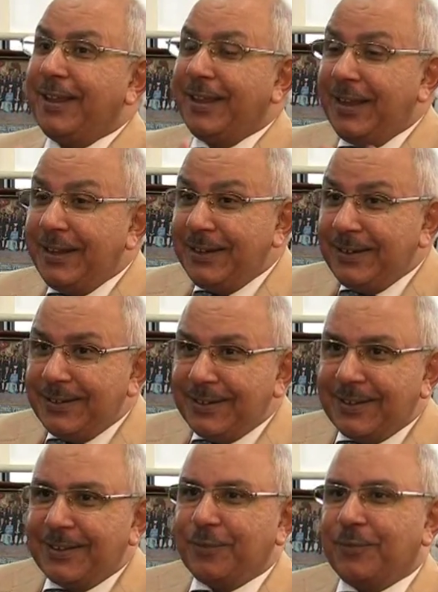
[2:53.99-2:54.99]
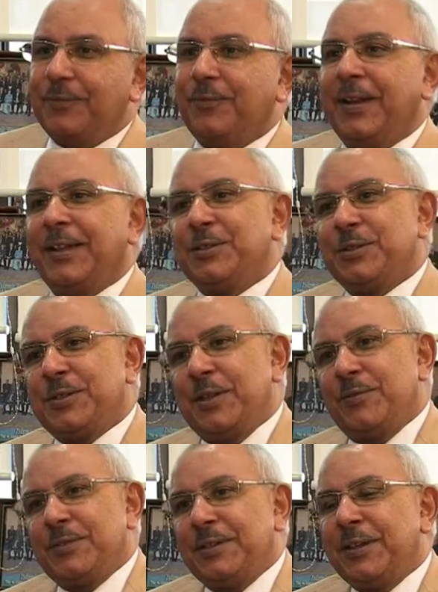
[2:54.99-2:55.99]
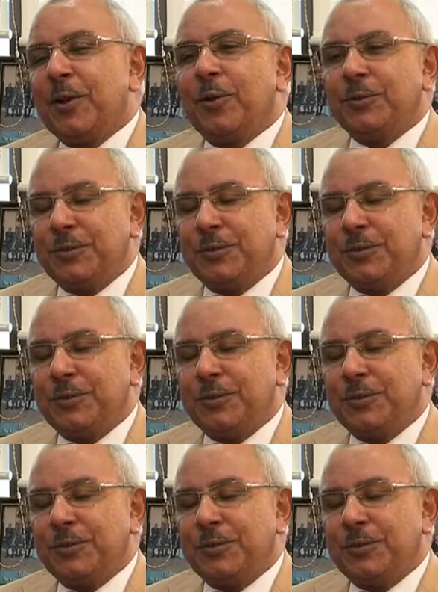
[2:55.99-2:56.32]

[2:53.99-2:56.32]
in the financial service in their own